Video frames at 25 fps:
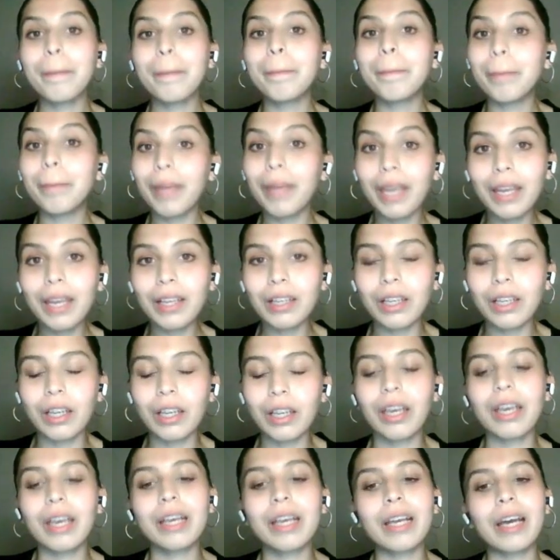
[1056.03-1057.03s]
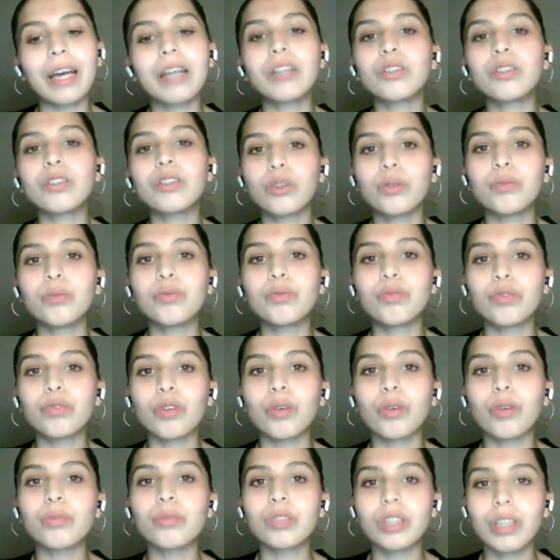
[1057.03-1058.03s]
mainly. It can come
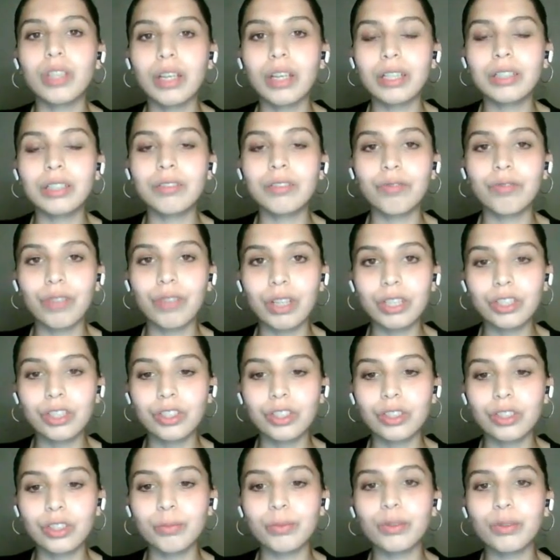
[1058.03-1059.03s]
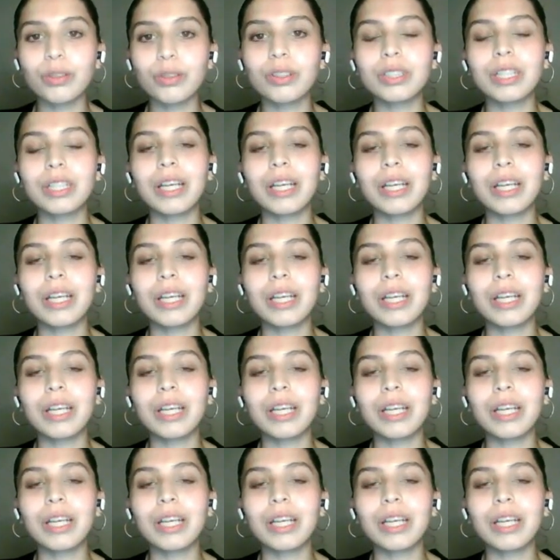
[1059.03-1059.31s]
from certain vegetables